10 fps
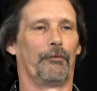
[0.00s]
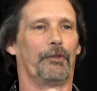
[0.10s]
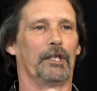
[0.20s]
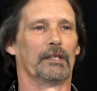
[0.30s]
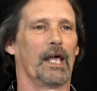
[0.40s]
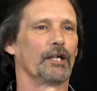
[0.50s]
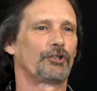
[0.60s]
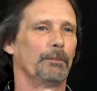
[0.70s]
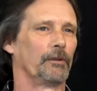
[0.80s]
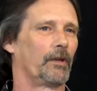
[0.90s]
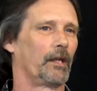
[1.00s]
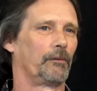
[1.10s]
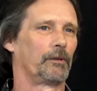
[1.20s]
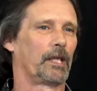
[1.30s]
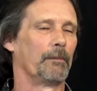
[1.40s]
announcement
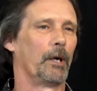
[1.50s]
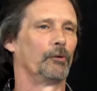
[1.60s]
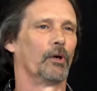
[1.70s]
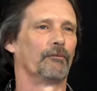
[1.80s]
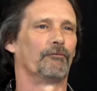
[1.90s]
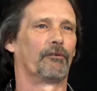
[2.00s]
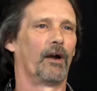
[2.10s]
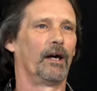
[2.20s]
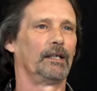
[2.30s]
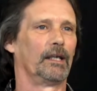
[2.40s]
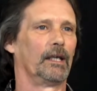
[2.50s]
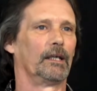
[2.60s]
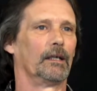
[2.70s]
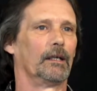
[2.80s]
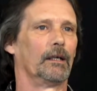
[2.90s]
that came out on
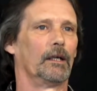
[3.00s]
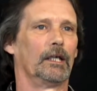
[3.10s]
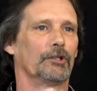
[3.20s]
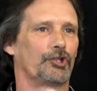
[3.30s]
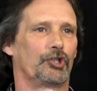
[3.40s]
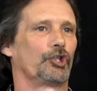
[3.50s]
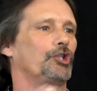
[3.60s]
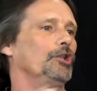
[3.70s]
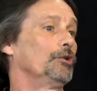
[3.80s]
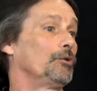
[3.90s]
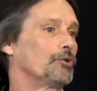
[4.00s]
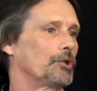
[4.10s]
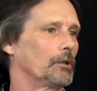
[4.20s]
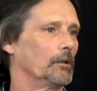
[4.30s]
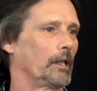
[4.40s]
Friday is just
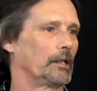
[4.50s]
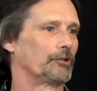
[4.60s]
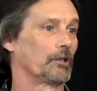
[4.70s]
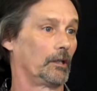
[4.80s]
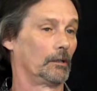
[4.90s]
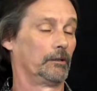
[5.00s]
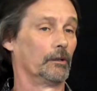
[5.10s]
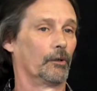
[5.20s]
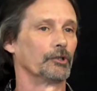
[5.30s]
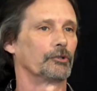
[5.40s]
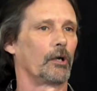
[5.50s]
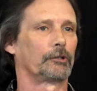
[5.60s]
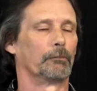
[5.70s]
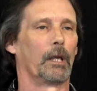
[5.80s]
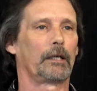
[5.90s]
huge. Like, it's, you know, as
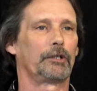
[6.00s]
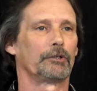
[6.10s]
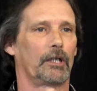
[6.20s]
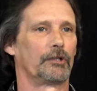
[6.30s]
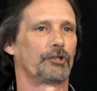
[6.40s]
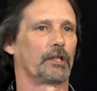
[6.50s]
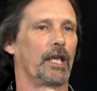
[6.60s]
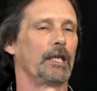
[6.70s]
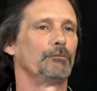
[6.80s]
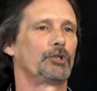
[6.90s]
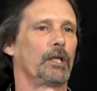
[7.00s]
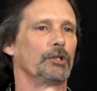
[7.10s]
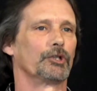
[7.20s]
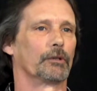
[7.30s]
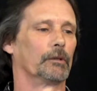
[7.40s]
Dr. Blackyer said, it's a game
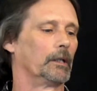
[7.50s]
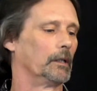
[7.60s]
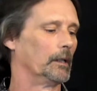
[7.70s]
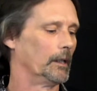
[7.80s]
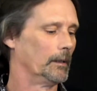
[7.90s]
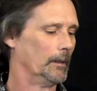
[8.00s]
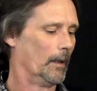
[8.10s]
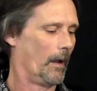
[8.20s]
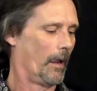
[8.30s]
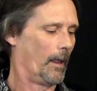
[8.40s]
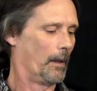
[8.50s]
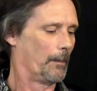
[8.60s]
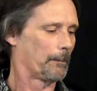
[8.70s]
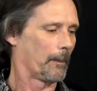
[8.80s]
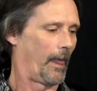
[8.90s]
changer.
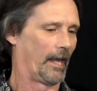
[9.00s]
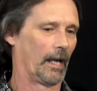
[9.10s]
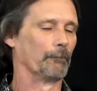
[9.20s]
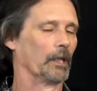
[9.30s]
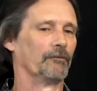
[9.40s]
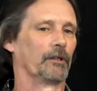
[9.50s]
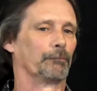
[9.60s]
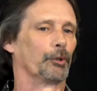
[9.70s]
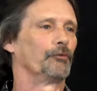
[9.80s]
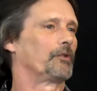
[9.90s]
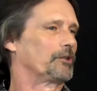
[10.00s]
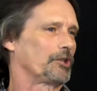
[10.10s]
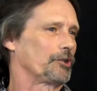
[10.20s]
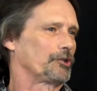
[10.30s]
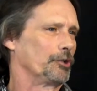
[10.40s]
And I'm living proof that
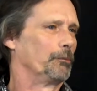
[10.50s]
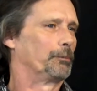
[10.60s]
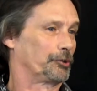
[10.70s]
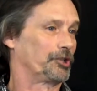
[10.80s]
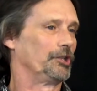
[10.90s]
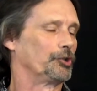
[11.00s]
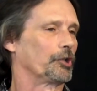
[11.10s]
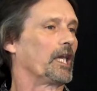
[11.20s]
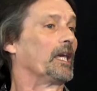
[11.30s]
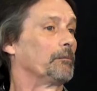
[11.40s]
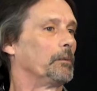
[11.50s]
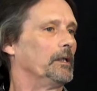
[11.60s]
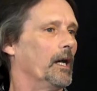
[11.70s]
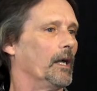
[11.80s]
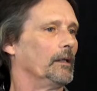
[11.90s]
this new procedure can be
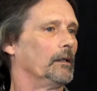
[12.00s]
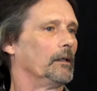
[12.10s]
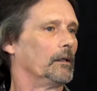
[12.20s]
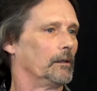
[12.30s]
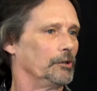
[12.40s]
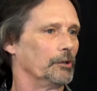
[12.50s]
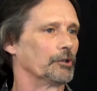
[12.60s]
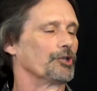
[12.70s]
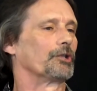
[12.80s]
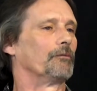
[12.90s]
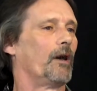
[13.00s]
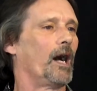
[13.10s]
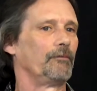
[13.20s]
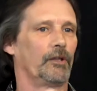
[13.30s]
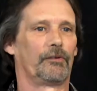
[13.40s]
done. You can
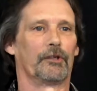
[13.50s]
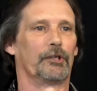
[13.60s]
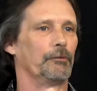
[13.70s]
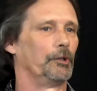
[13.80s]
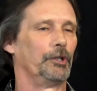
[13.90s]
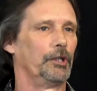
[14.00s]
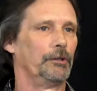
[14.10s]
survive at the,